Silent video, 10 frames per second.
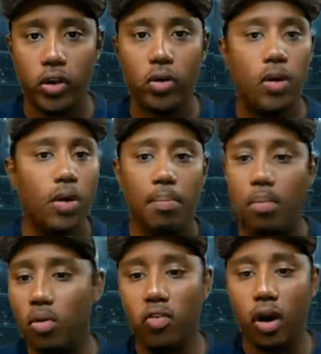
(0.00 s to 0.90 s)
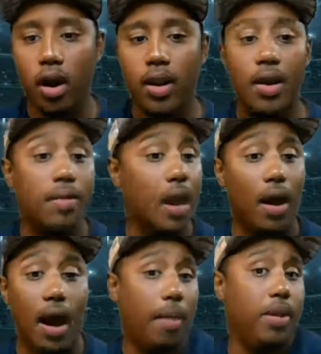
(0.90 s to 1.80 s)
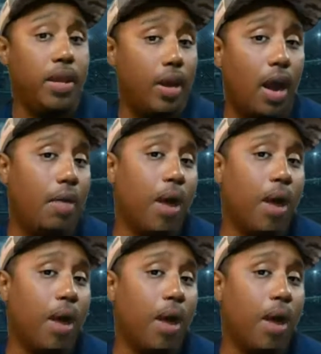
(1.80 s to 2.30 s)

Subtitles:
Move on. Now, I'll be here. I'll be